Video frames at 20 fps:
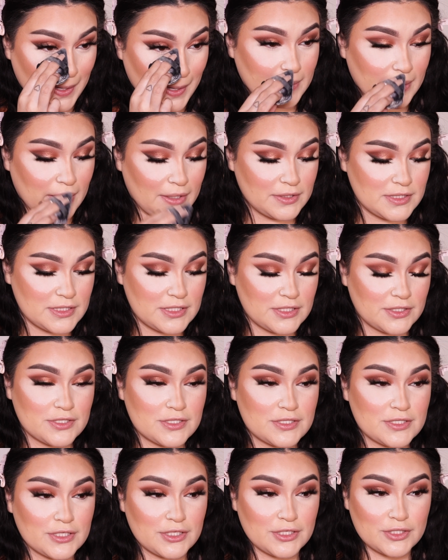They're
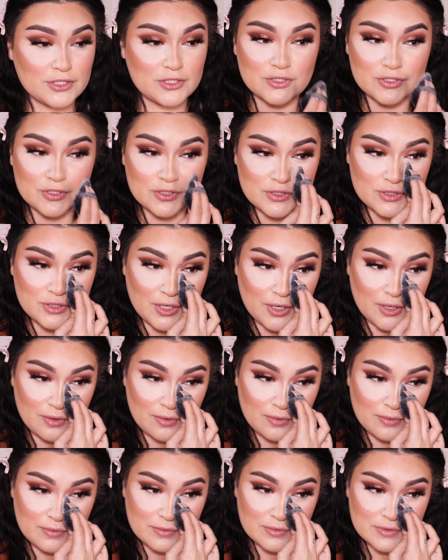seriously
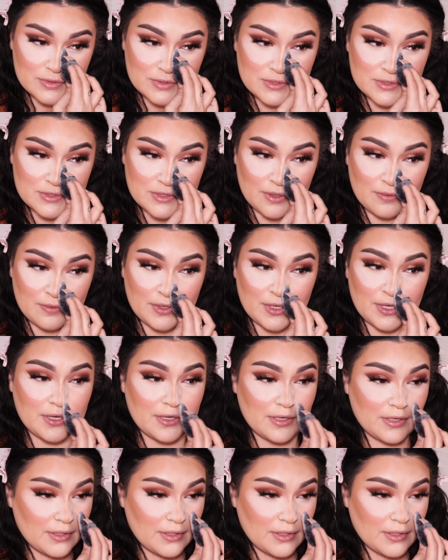so good.